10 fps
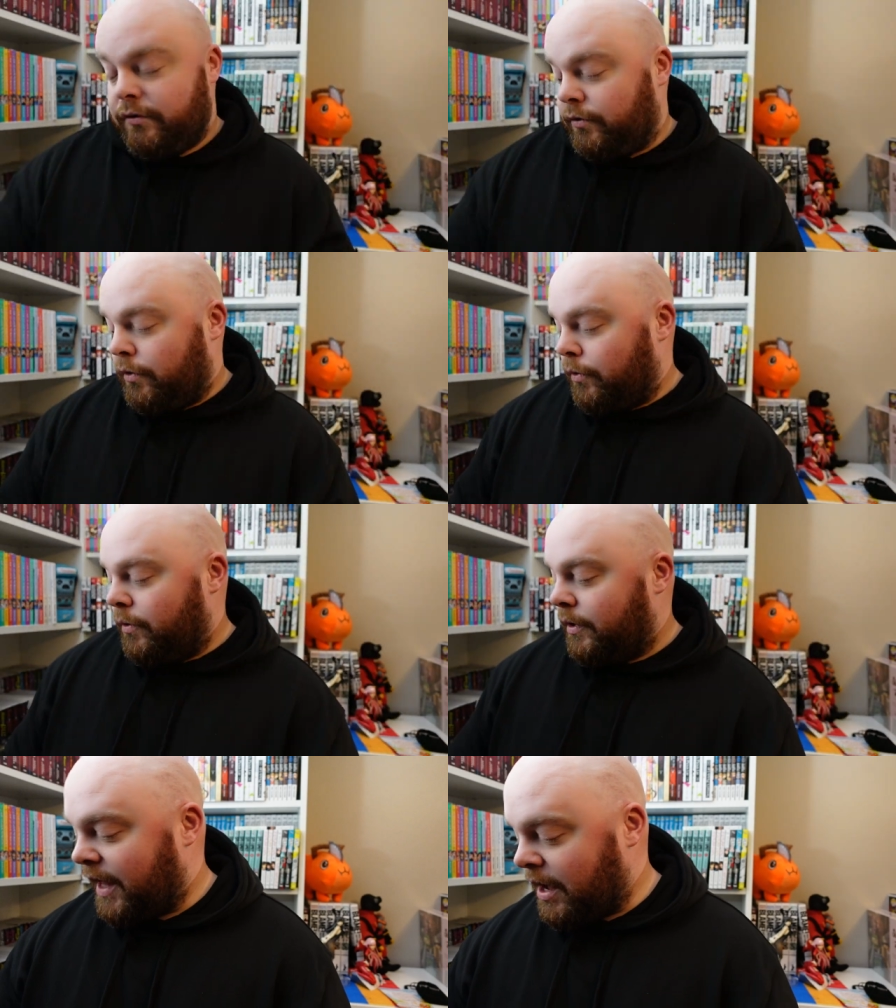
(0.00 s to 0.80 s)
So
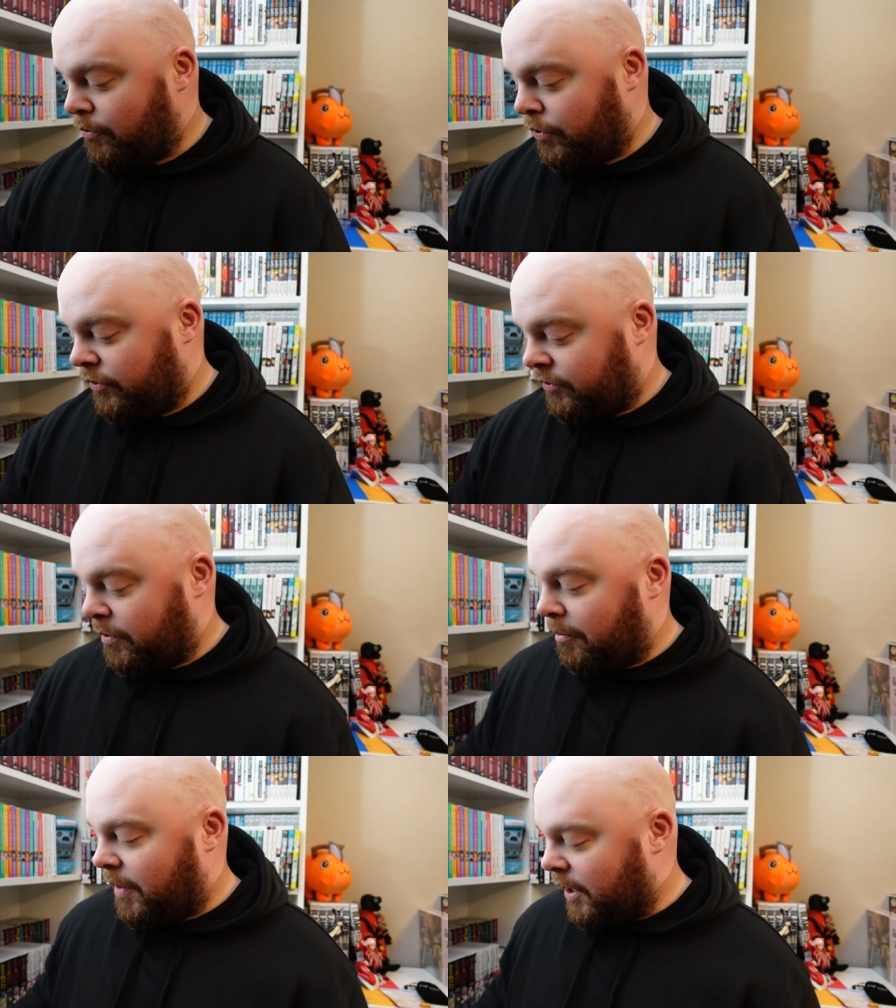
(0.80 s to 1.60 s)
that was
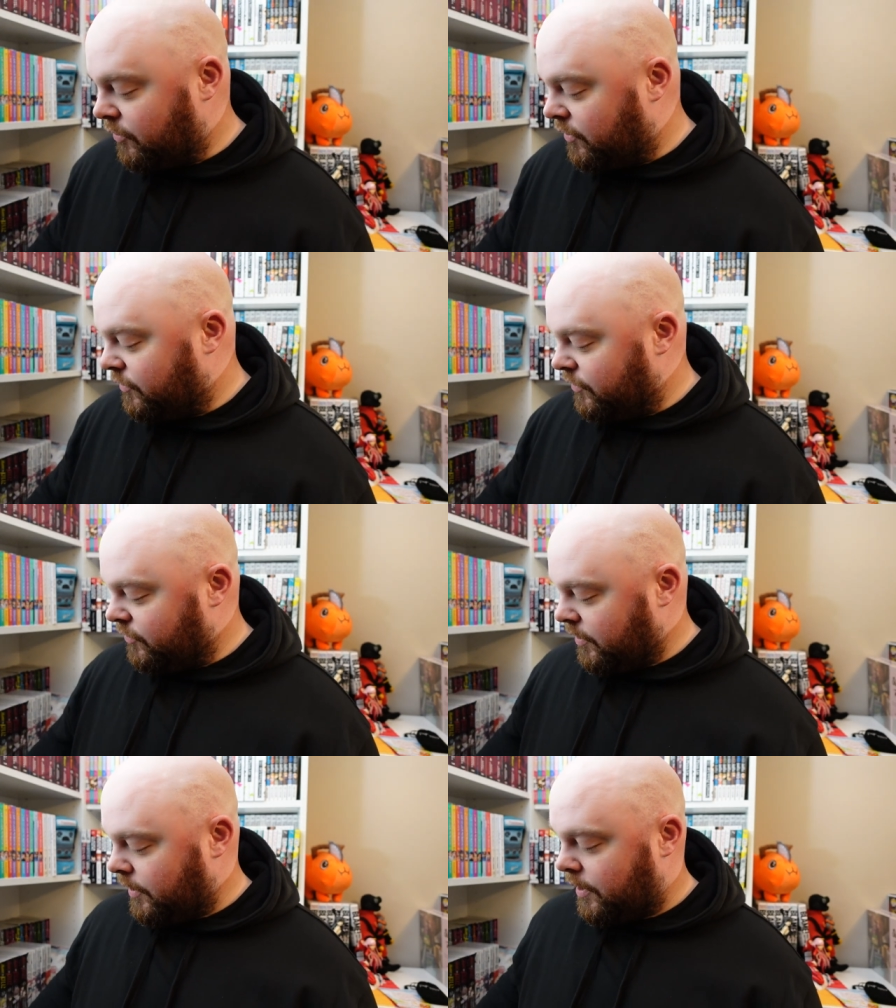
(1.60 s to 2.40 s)
my
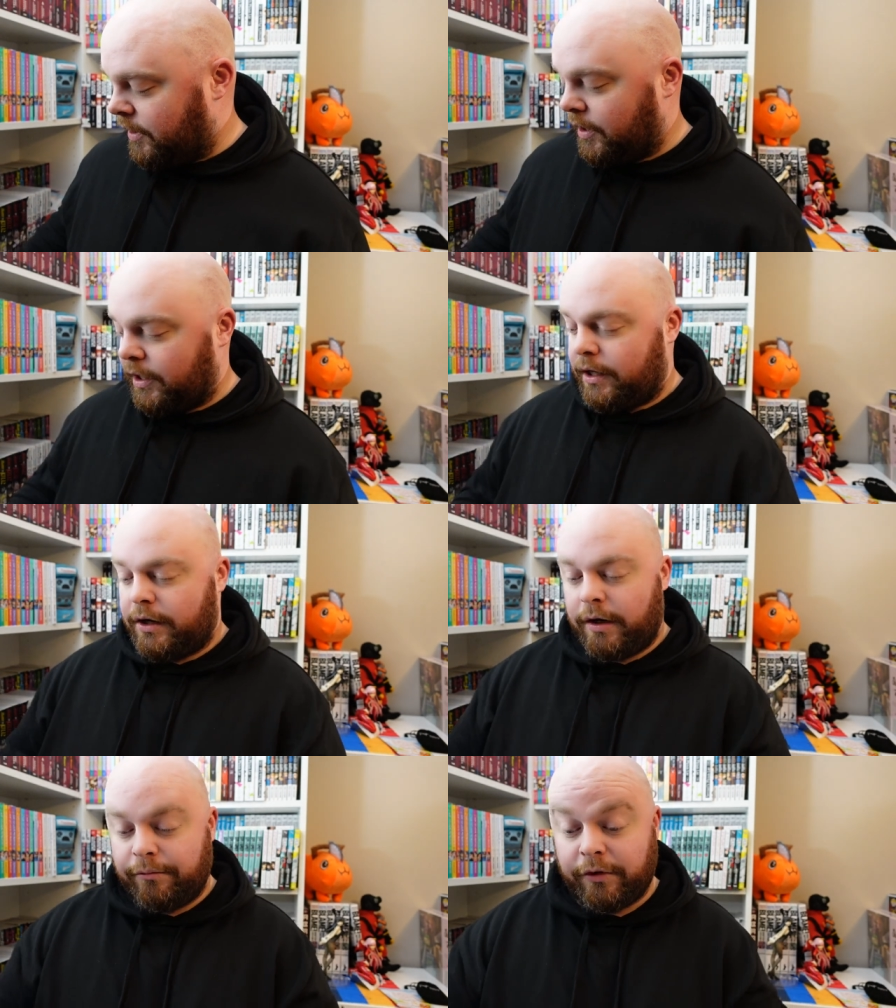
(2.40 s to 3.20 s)
decision,
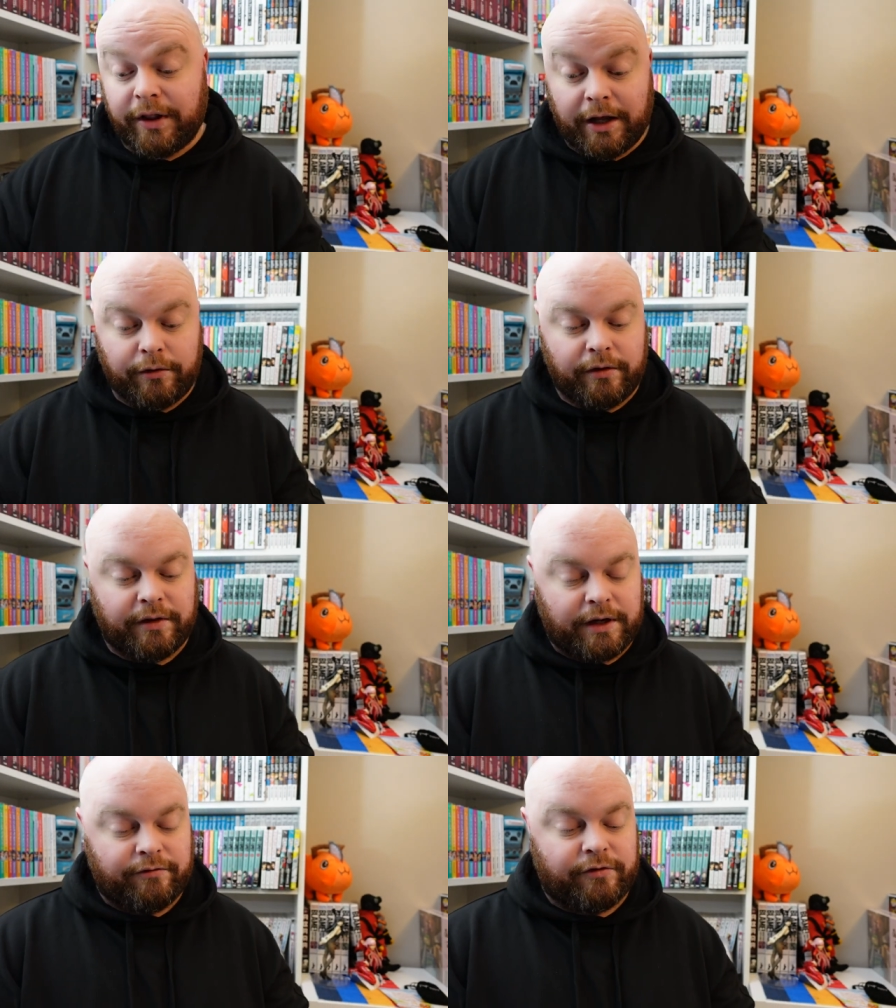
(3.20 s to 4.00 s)
and I'm glad
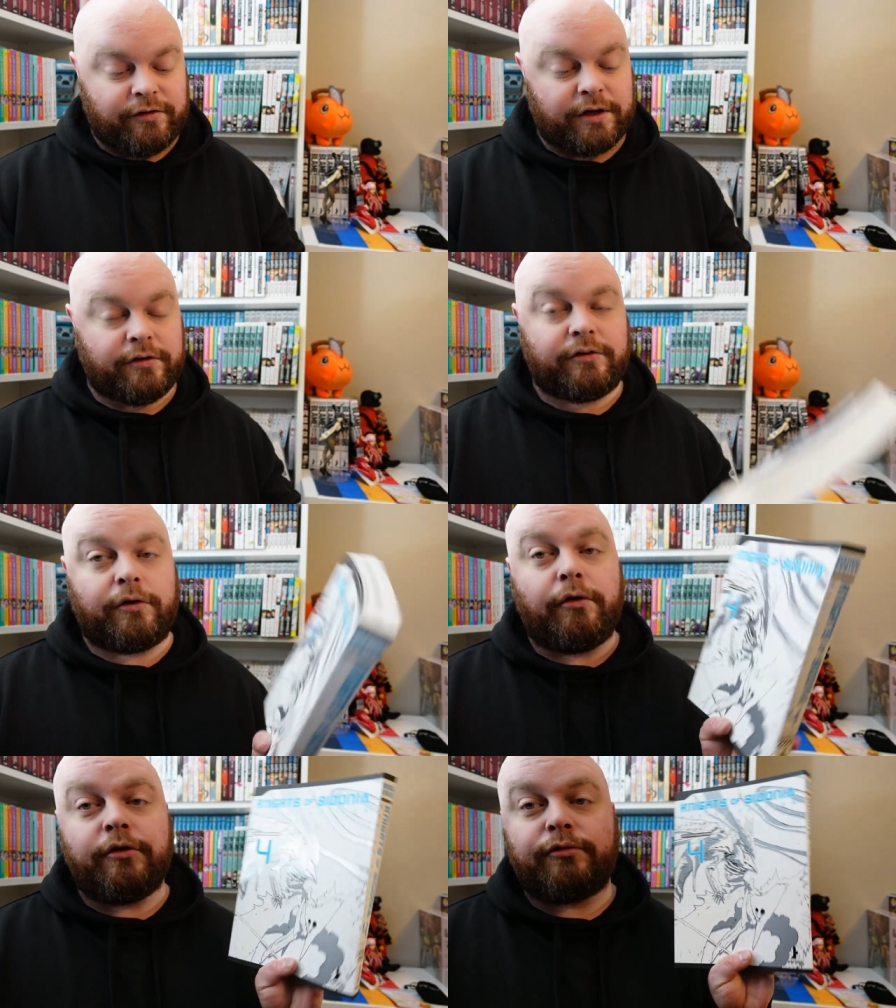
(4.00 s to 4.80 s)
that I've decided to
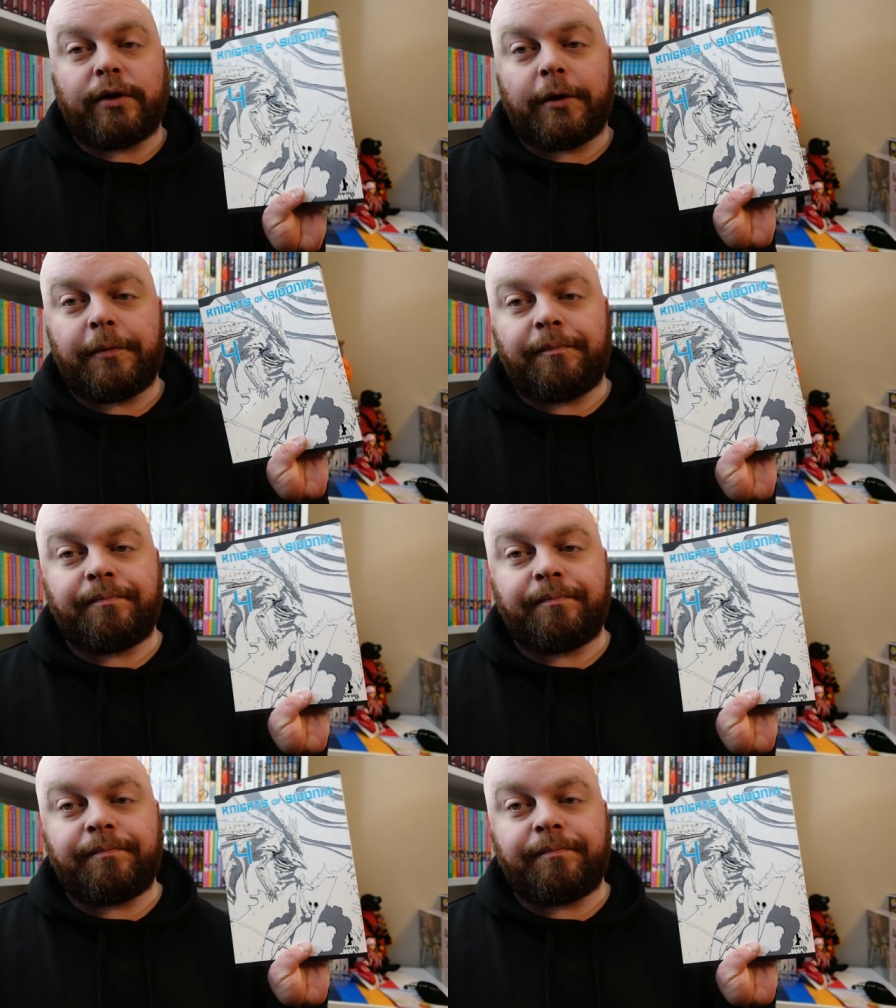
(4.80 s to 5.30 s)
go this route.